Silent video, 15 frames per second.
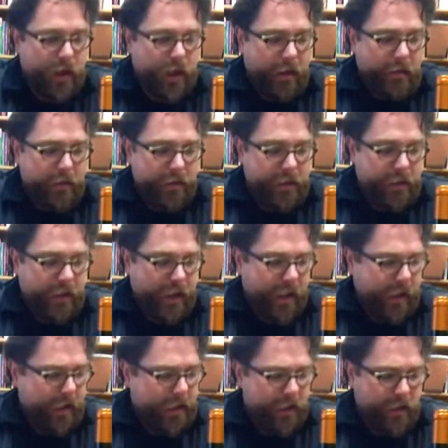
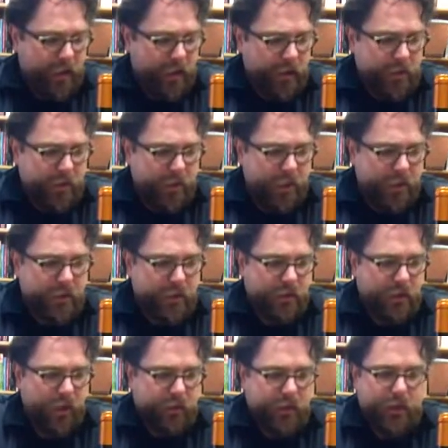and
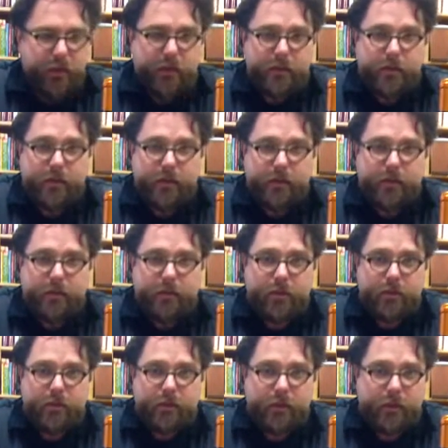2011 is
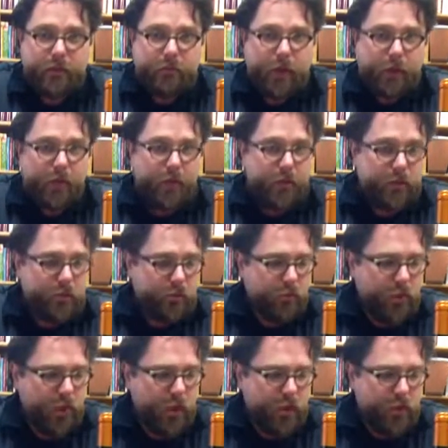just nothing to